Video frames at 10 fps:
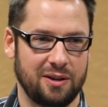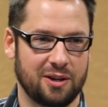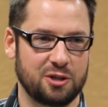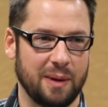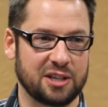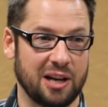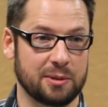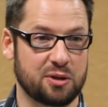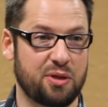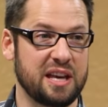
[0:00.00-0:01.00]
could you imagine how
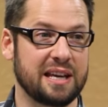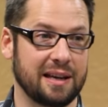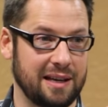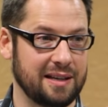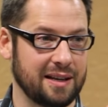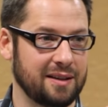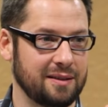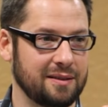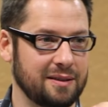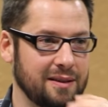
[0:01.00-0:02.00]
much thinking he did?
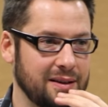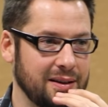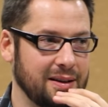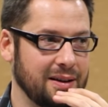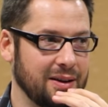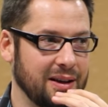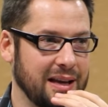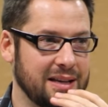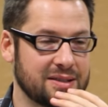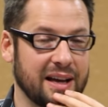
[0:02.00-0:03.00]

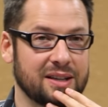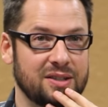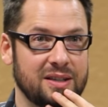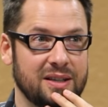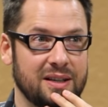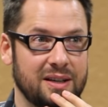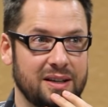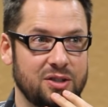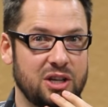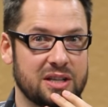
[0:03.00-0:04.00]
He's like,
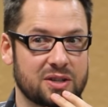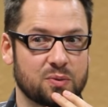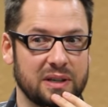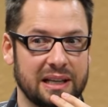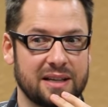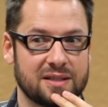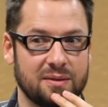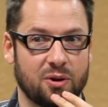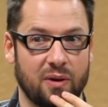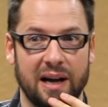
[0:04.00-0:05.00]
Jesus really is
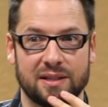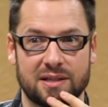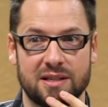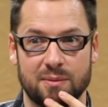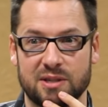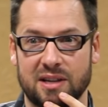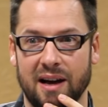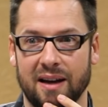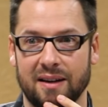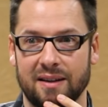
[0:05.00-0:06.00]
the Christ. He's the
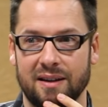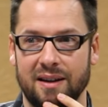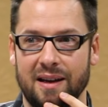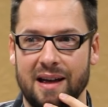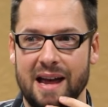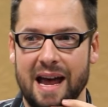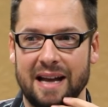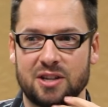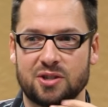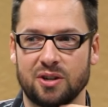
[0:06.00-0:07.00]
Messiah.
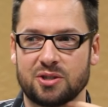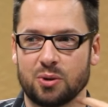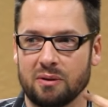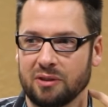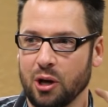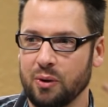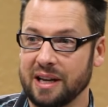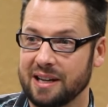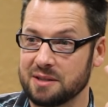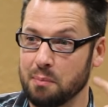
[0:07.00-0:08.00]
And he starts sort of
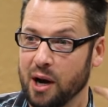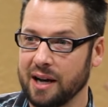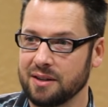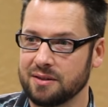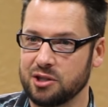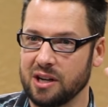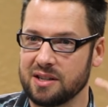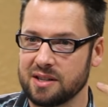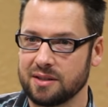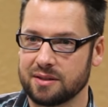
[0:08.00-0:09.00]
loading in his mind
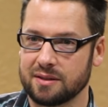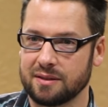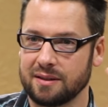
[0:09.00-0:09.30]
Genesis,